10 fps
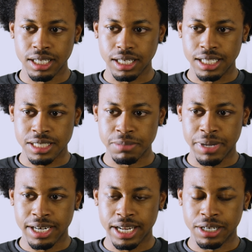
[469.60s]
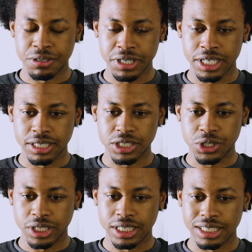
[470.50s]
like somebody that create
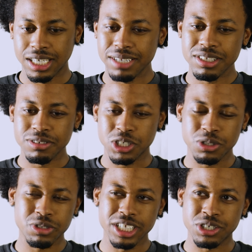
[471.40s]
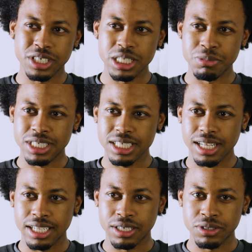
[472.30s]
trends. Not even create trends, but just
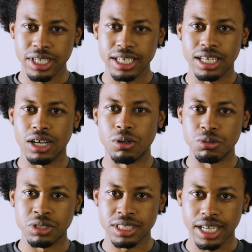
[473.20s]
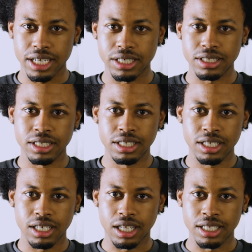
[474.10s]
like create a own style.
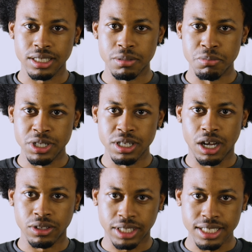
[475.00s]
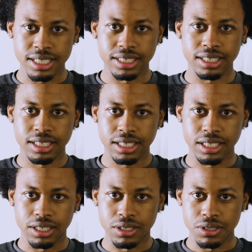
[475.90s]
Yeah. Like be authentic.
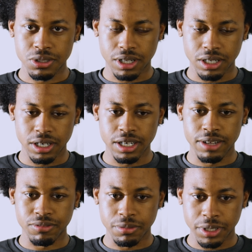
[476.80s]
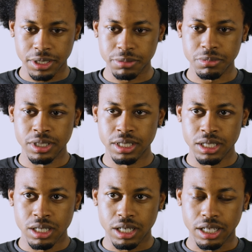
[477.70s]
Yeah. You know, so I learned that from him.
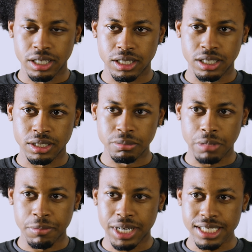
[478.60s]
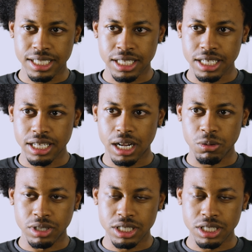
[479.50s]
And uh, I mean, as a kid, I would